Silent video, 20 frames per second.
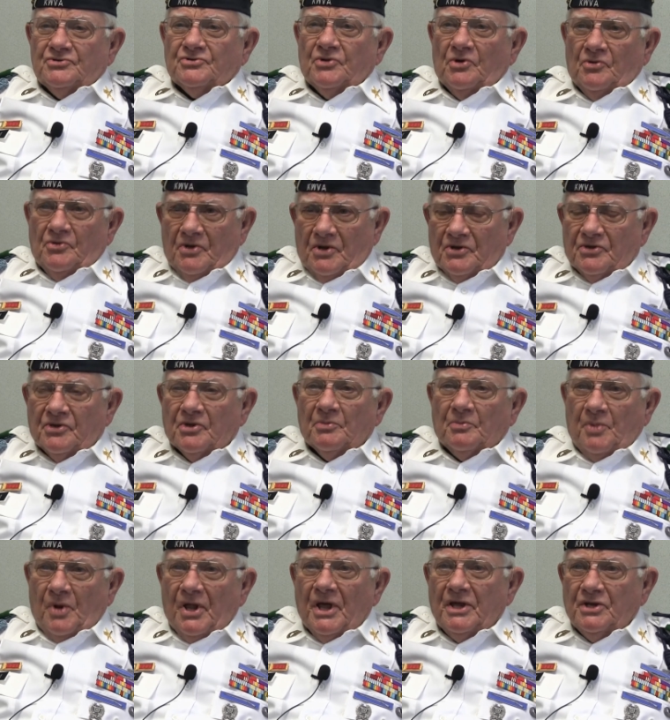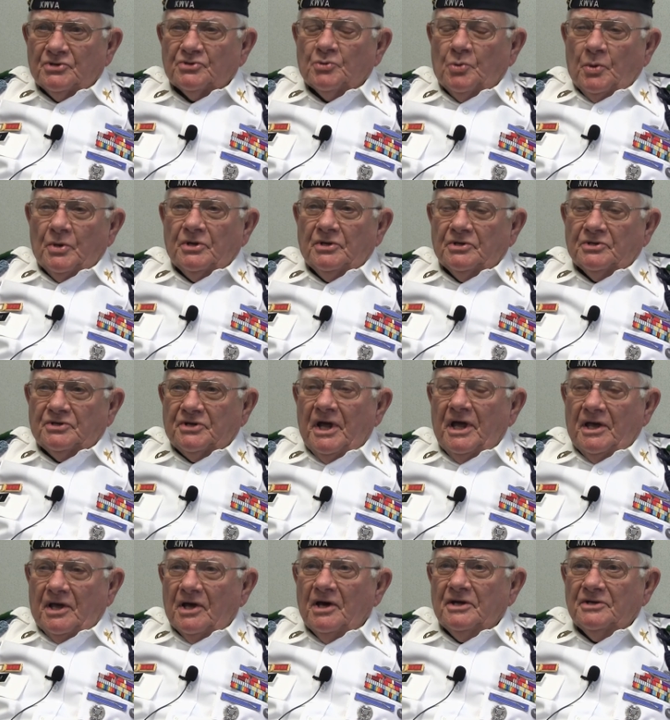so that the planes wouldn't
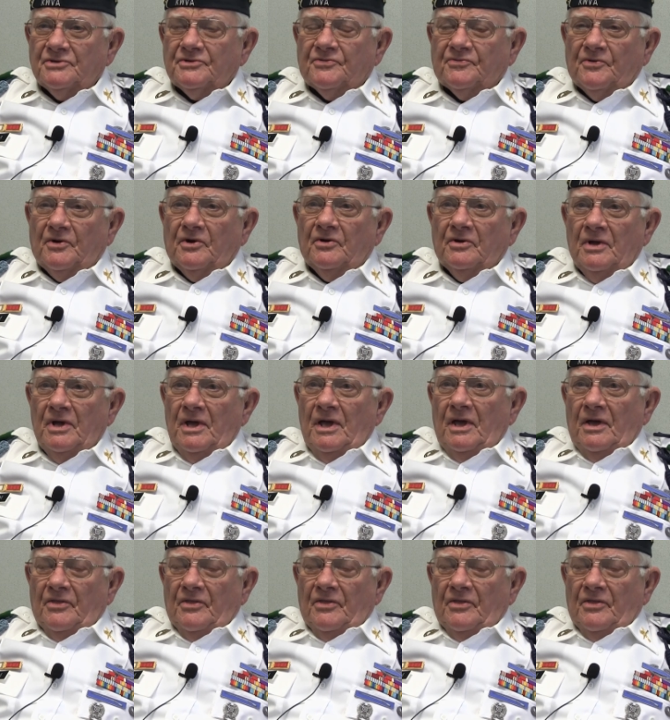take us for